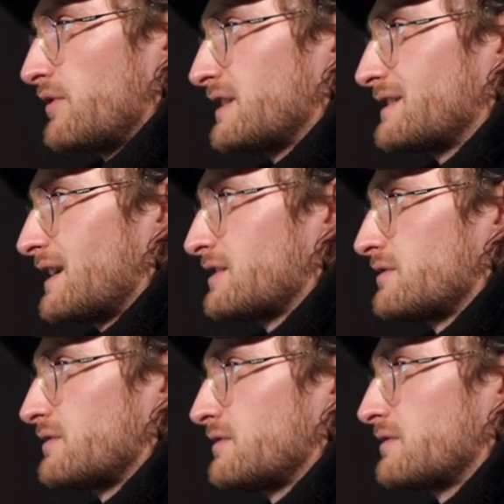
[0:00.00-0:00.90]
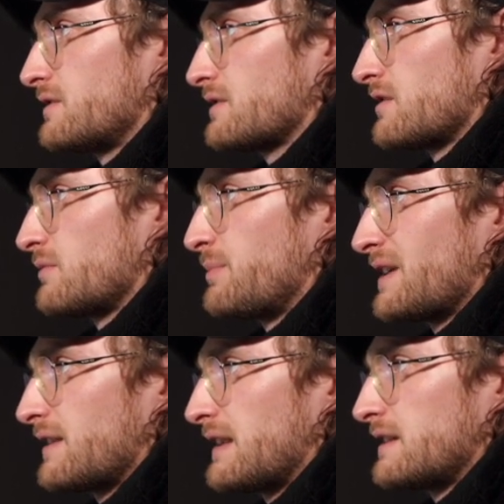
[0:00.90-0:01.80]
This section is going to be
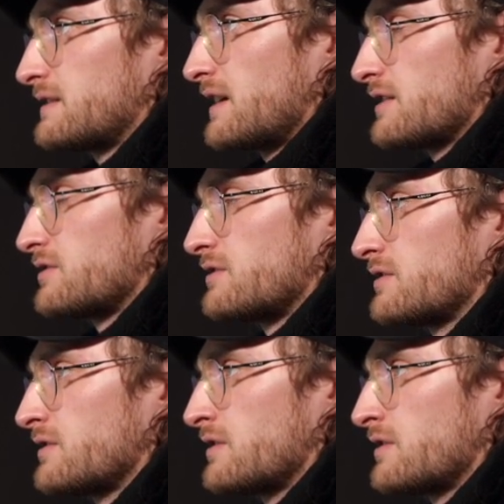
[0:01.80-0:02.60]
bigger than this section.